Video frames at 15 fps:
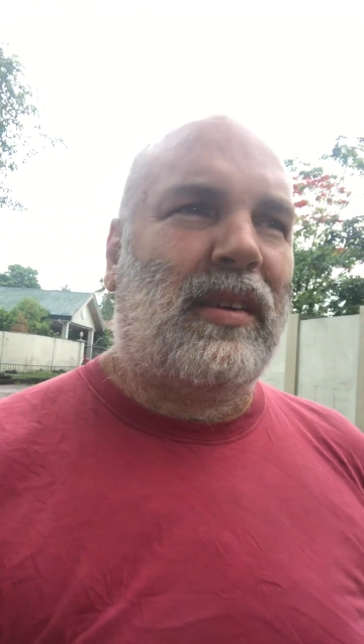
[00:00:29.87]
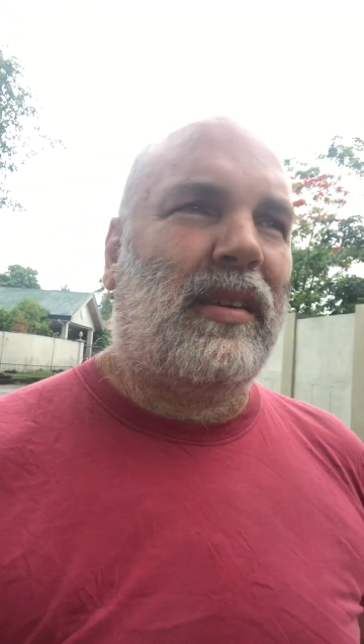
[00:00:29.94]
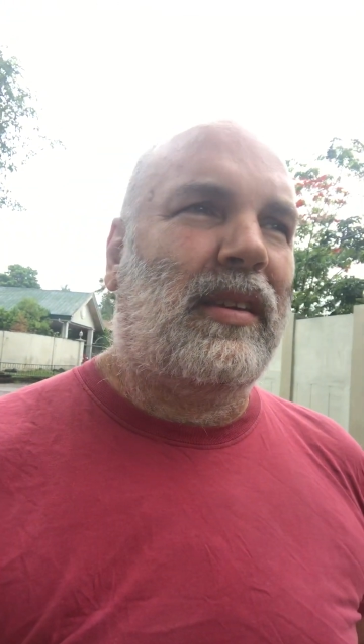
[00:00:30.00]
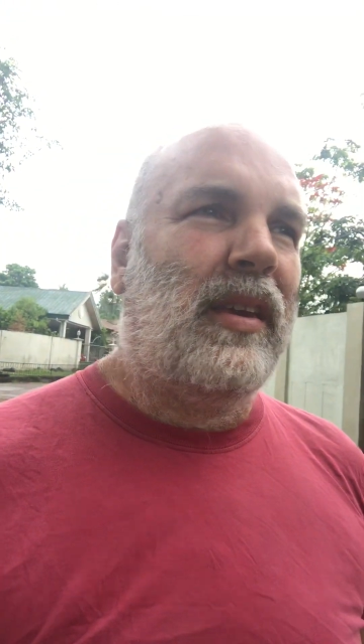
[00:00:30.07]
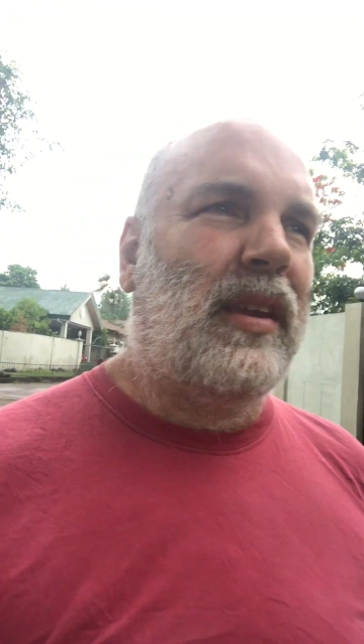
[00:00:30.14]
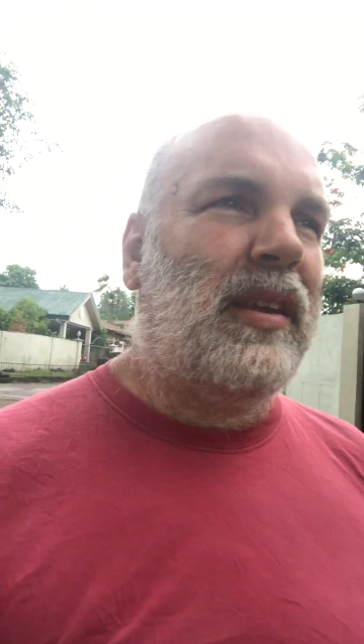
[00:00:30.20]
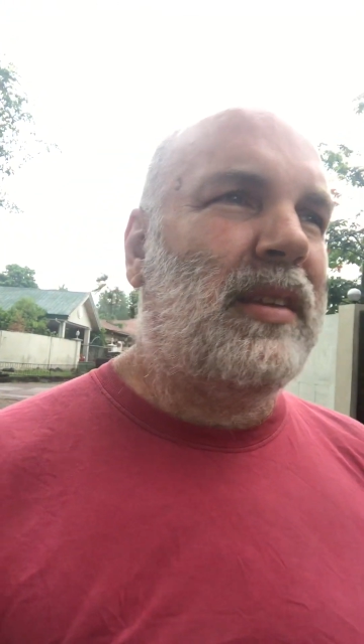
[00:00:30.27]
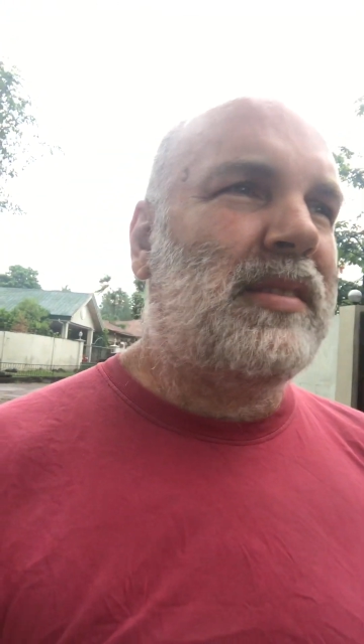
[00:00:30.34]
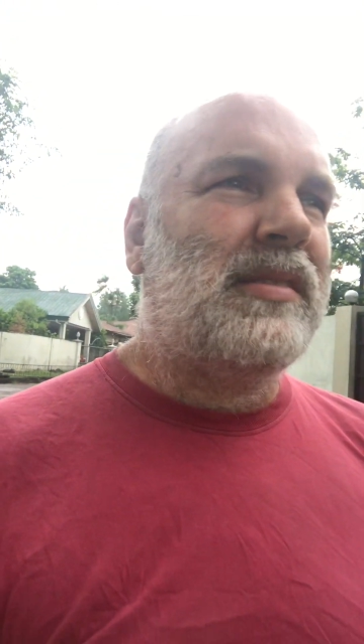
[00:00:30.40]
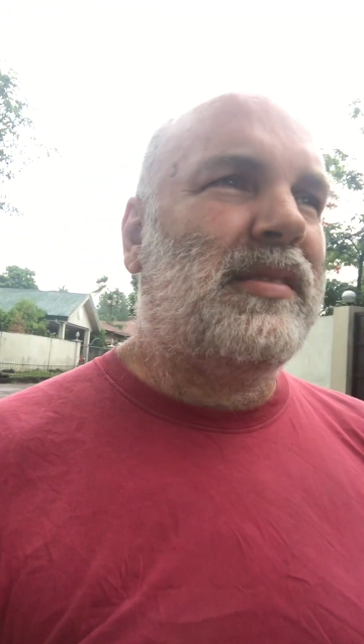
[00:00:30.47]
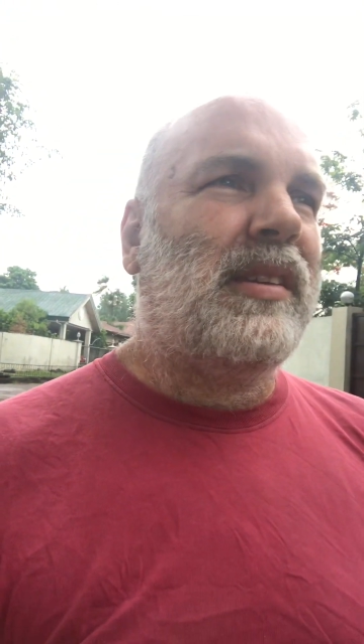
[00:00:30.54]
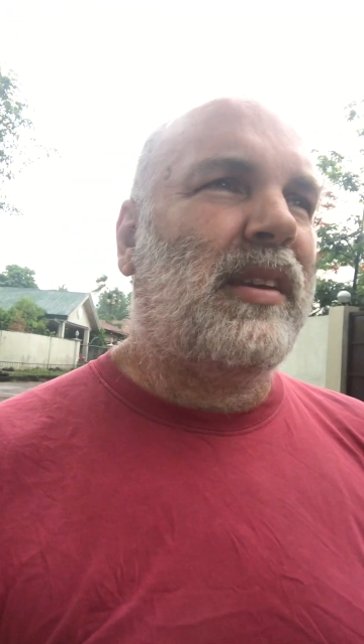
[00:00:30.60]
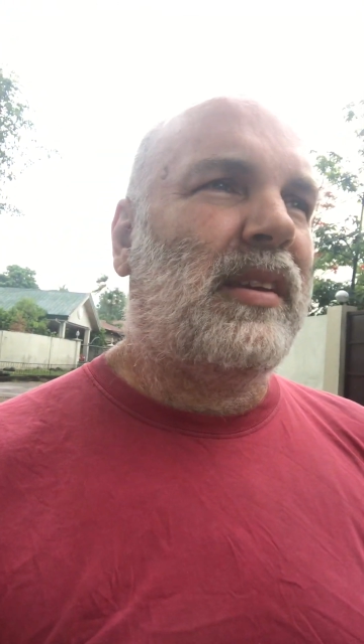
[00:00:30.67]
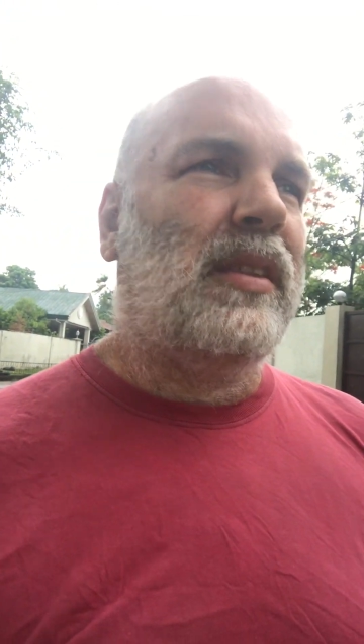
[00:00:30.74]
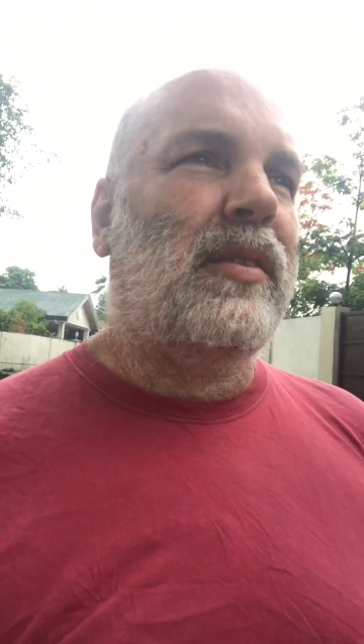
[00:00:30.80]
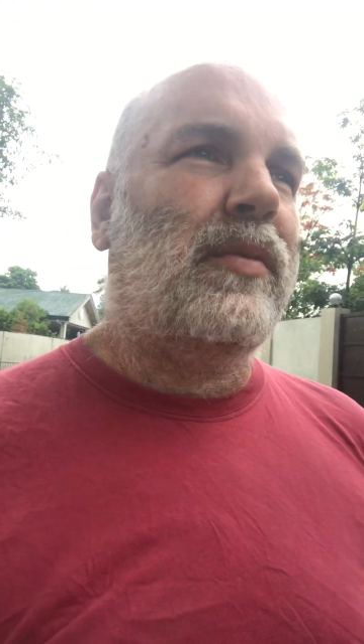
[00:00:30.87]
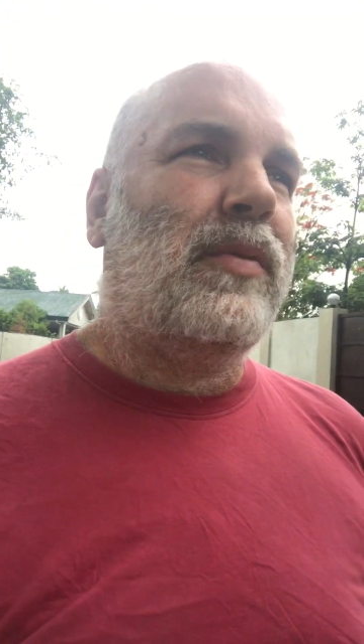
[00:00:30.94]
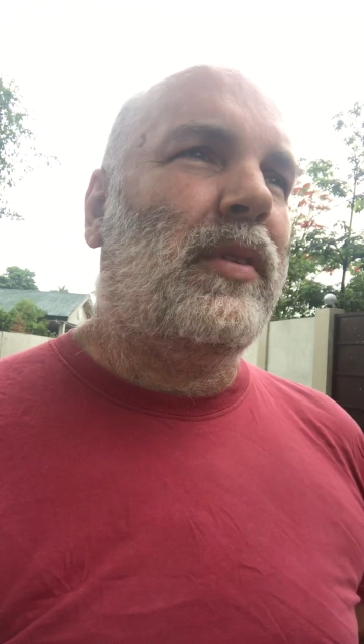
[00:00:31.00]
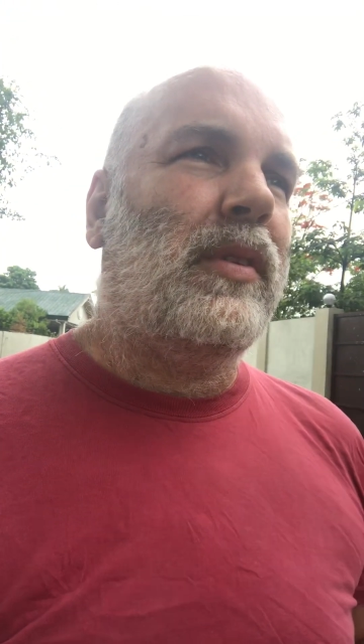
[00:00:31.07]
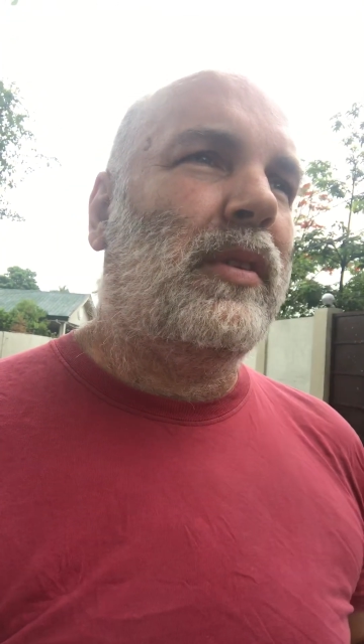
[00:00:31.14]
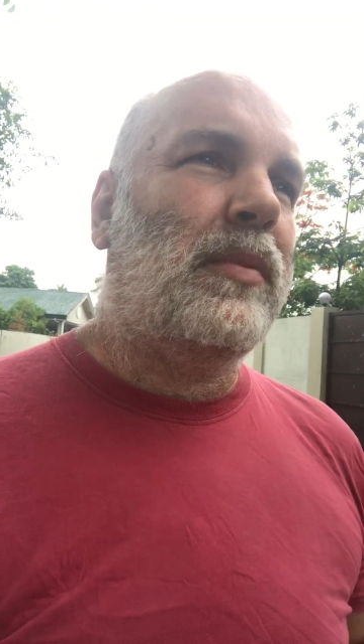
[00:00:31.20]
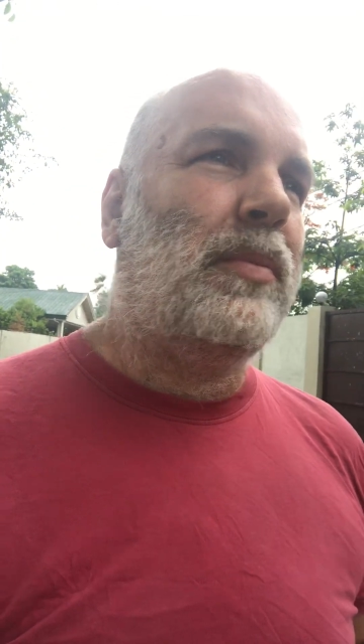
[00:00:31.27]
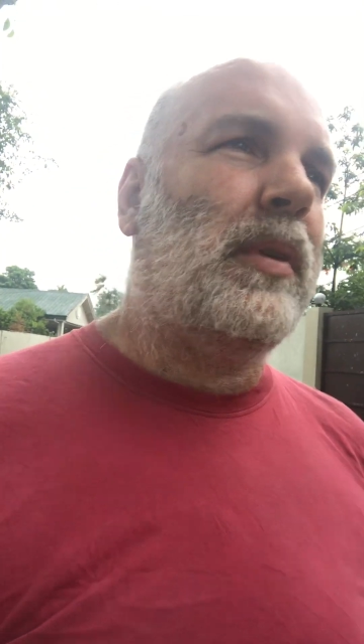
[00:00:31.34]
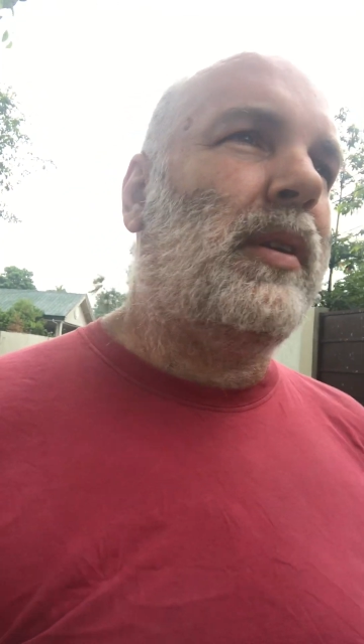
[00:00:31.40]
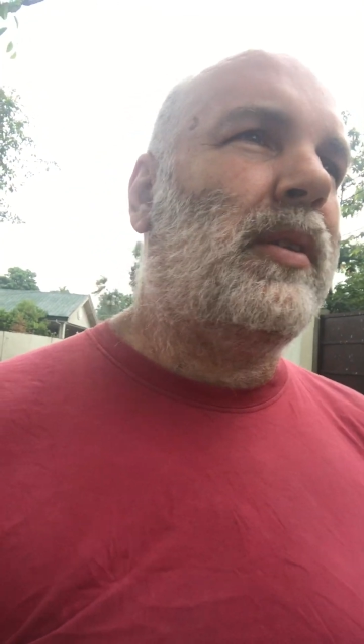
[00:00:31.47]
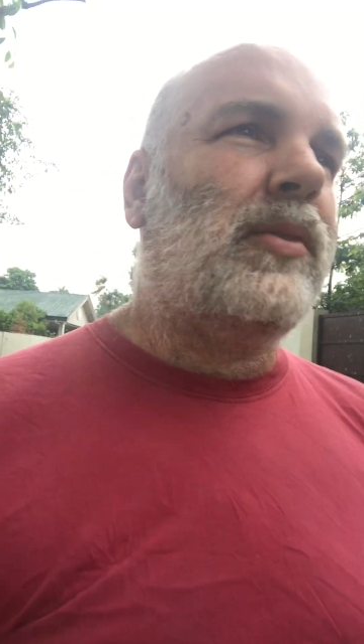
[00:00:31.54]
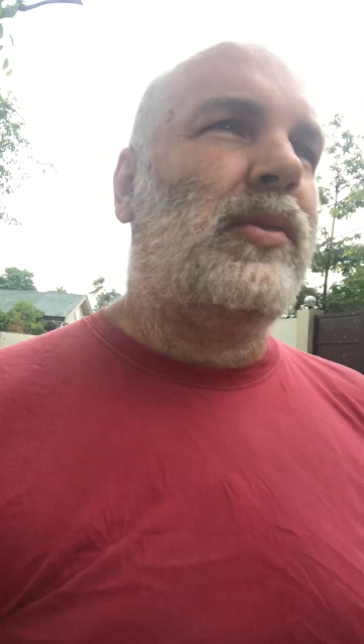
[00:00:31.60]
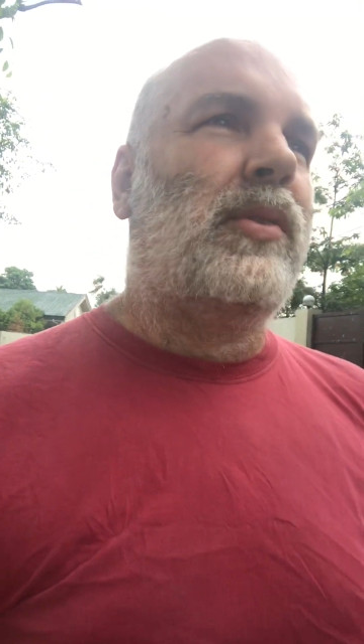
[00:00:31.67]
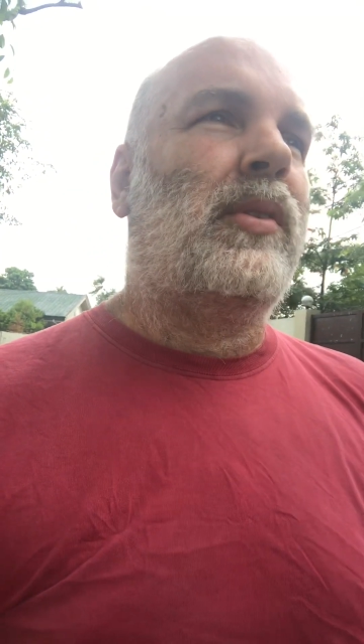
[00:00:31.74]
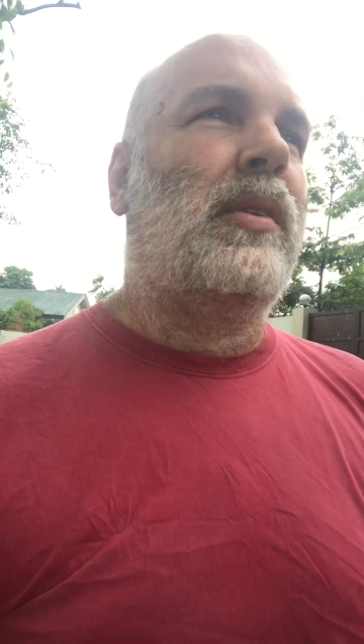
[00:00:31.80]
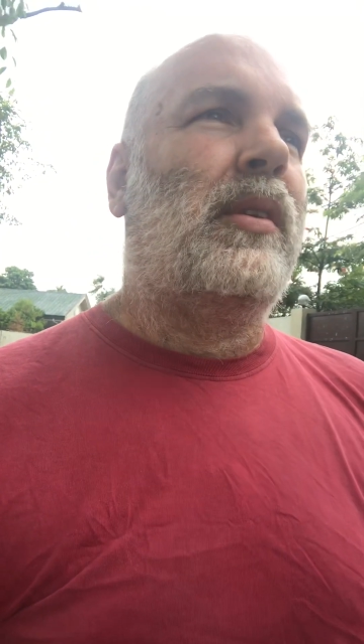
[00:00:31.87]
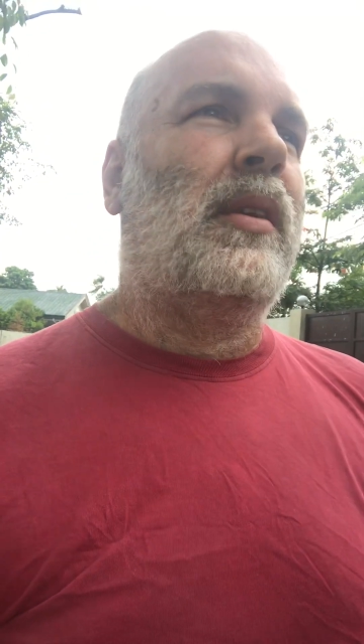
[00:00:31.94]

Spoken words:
Getting sick in the Philippines